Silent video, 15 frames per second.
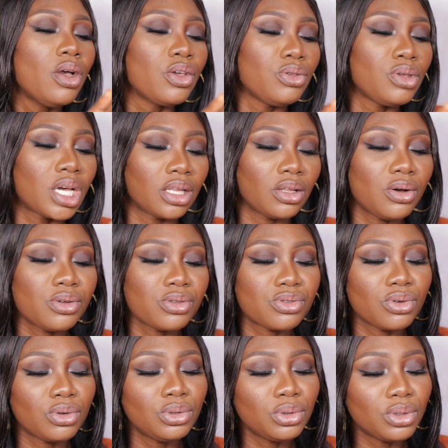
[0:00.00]
you can
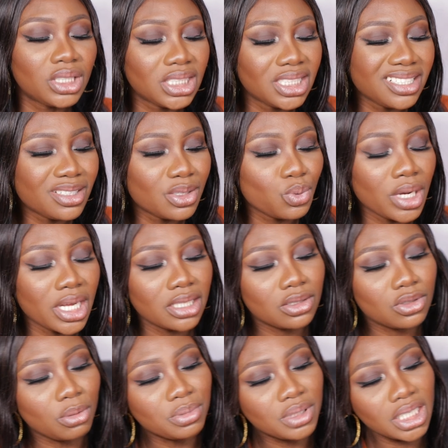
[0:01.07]
also notice when
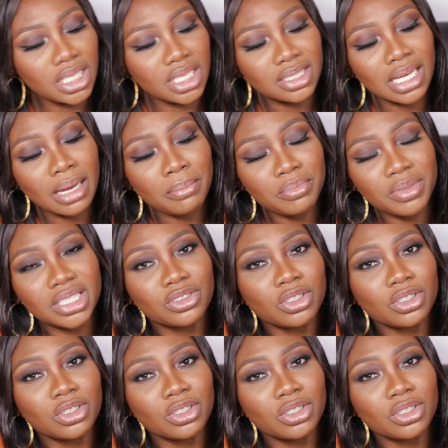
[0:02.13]
something is amiss,